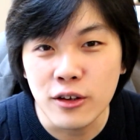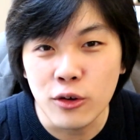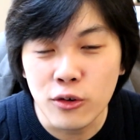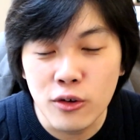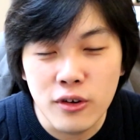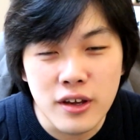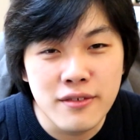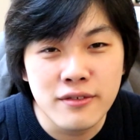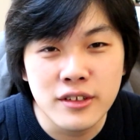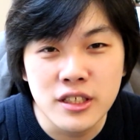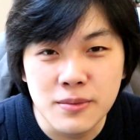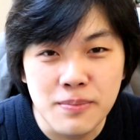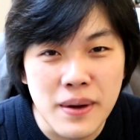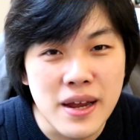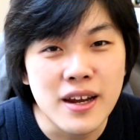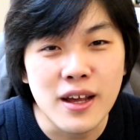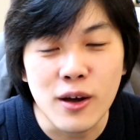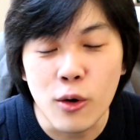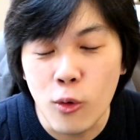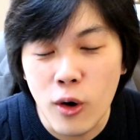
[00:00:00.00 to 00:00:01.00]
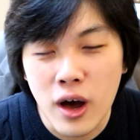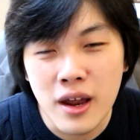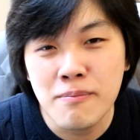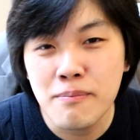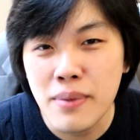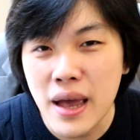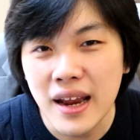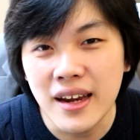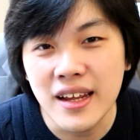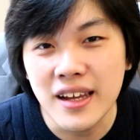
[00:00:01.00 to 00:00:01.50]
you're not even spending 1
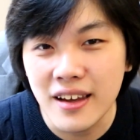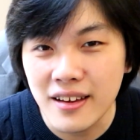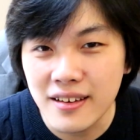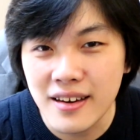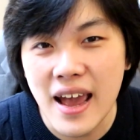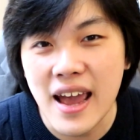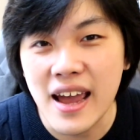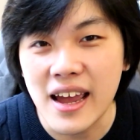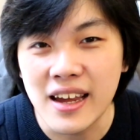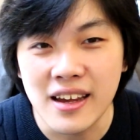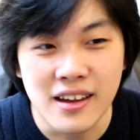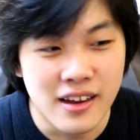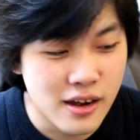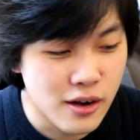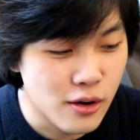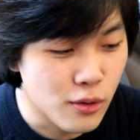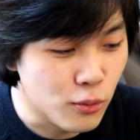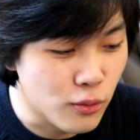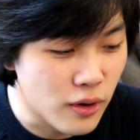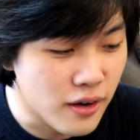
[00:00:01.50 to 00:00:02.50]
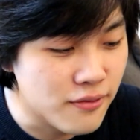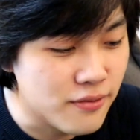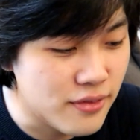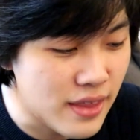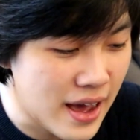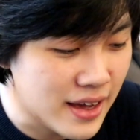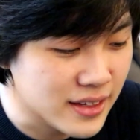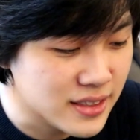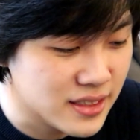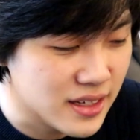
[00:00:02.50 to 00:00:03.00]
penny a day with
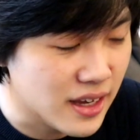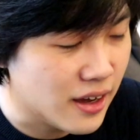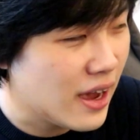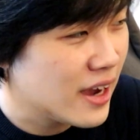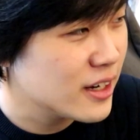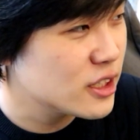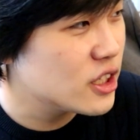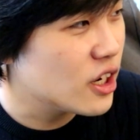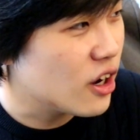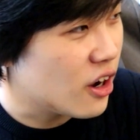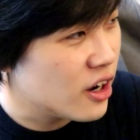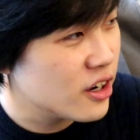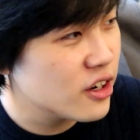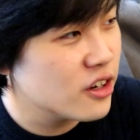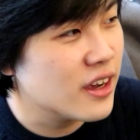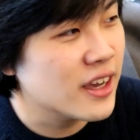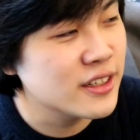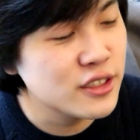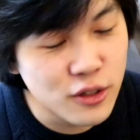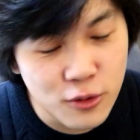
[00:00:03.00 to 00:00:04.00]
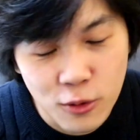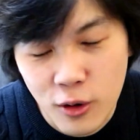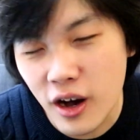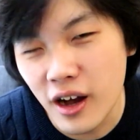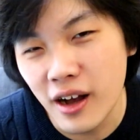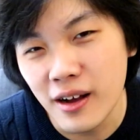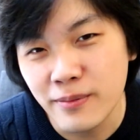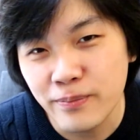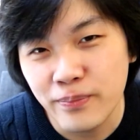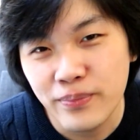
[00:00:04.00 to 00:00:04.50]
that set. Actually, are you? Yes, you
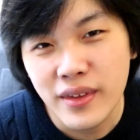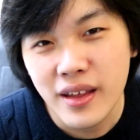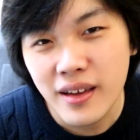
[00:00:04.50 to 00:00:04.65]
are.